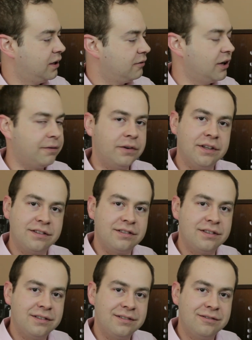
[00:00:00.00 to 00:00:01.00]

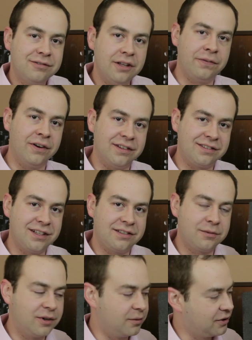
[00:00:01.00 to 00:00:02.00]
reference, that's
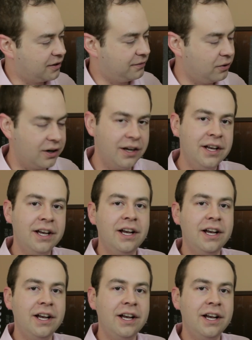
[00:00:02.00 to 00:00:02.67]
the word I'm looking for.